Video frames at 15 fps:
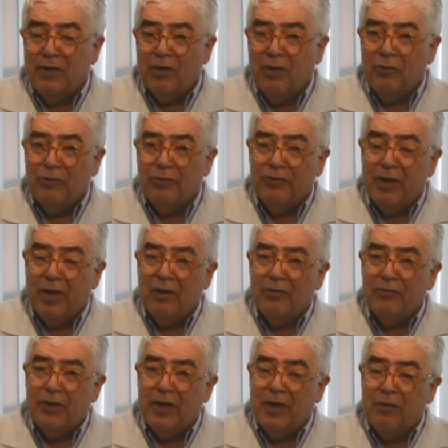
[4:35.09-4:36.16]
the
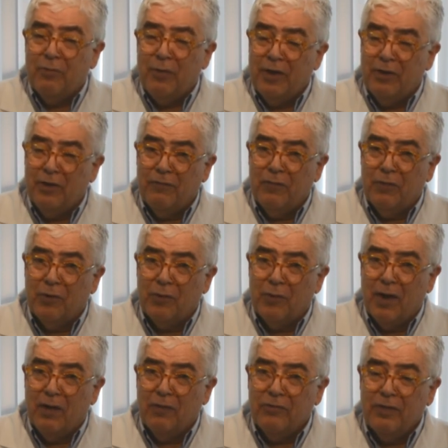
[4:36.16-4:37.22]
ultrasounds and retinal
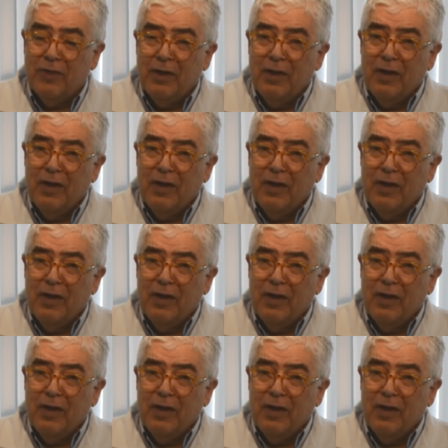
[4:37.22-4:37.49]
photographs,